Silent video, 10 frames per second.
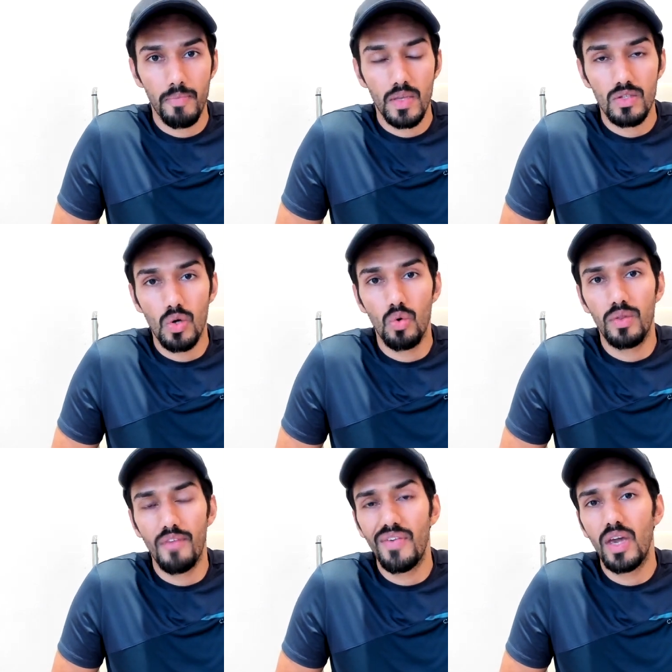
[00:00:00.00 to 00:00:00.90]
So
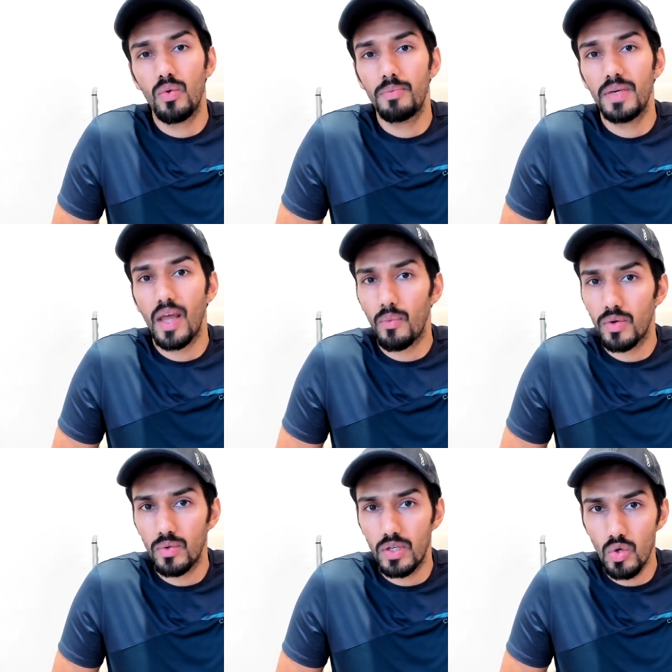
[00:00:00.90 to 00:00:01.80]
the fear would be that we
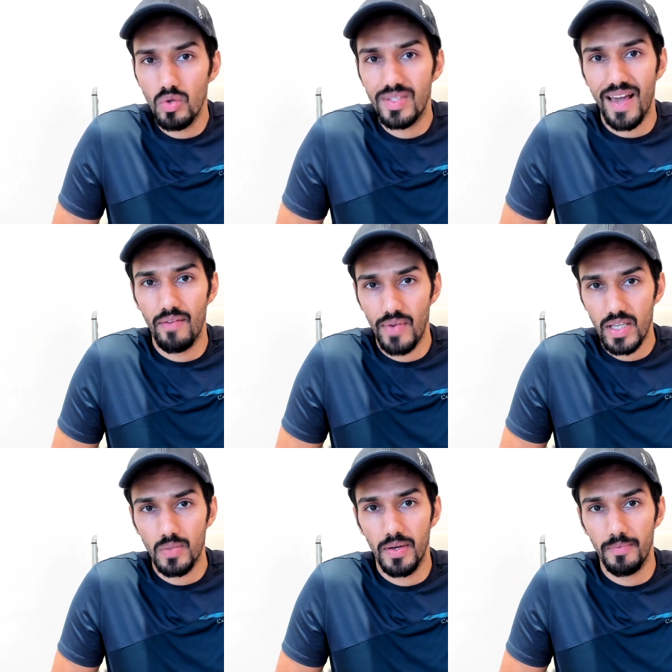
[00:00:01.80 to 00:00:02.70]
would lose that investment.